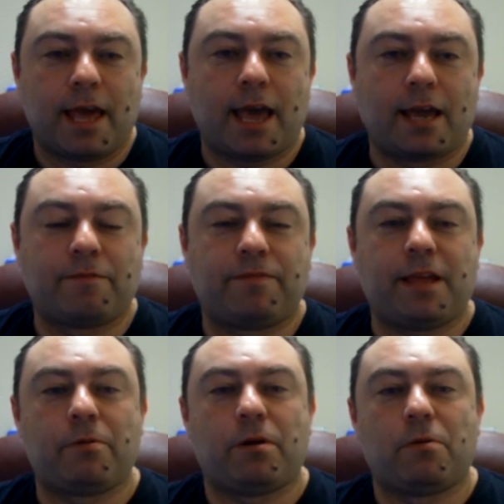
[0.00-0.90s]
And if
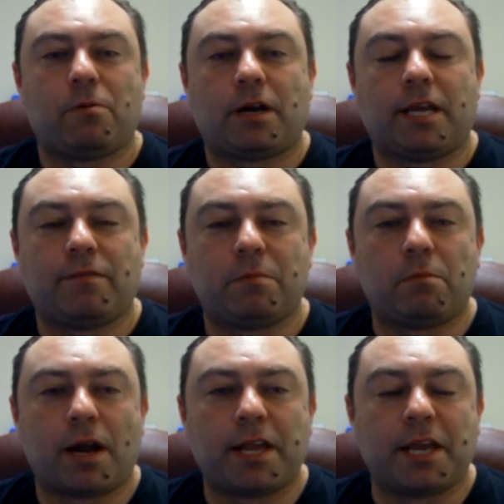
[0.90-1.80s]
they were given
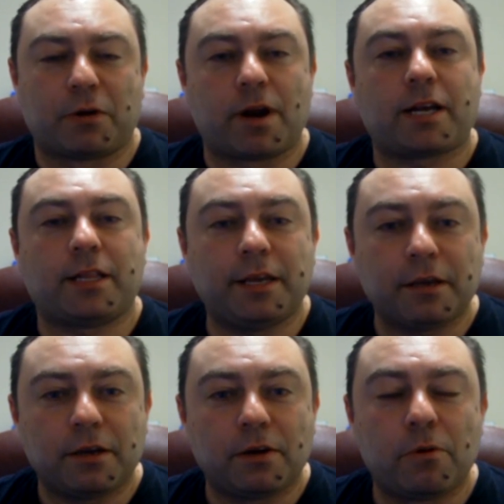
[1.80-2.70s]
money incorrectly,
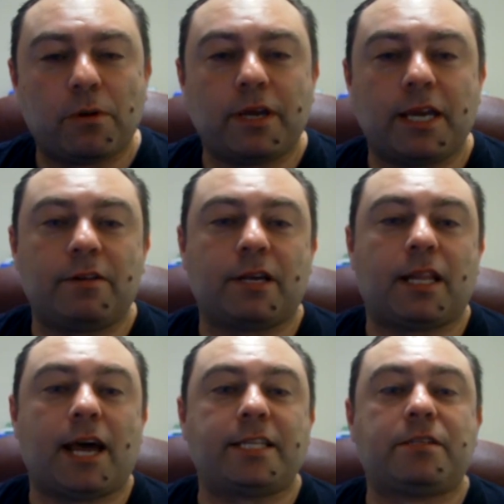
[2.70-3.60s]
we were giving
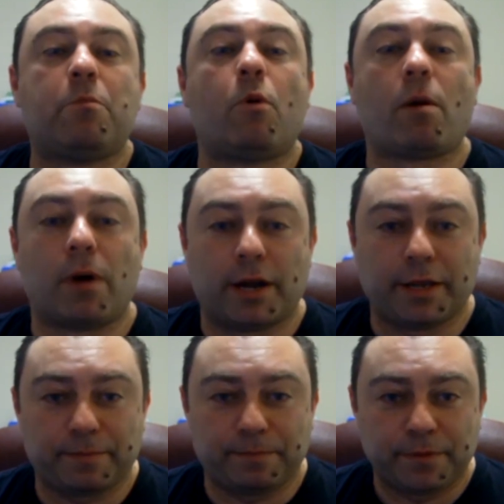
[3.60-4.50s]
clients more
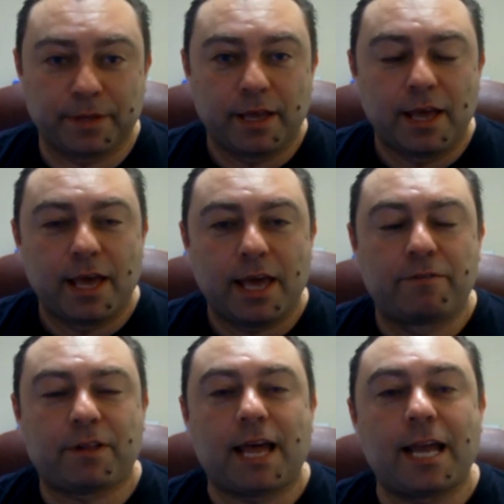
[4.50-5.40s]
money.
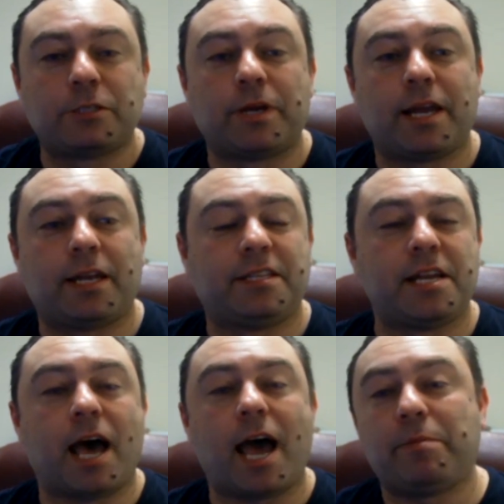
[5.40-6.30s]
If clients were getting
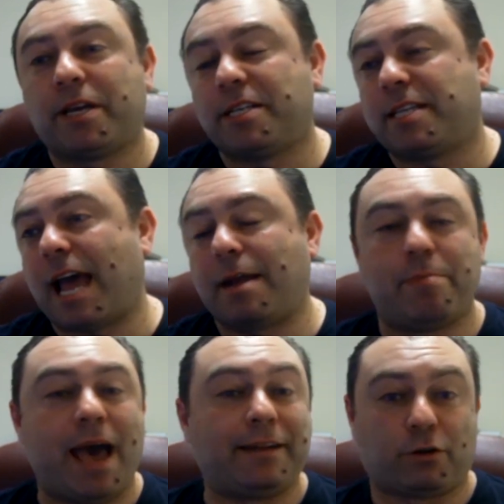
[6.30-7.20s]
denied because they had
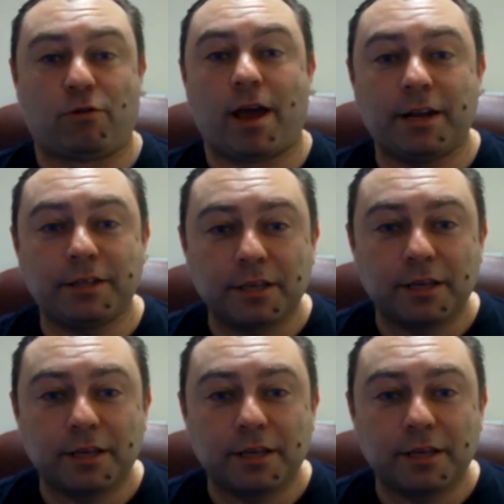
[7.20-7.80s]
bad credit,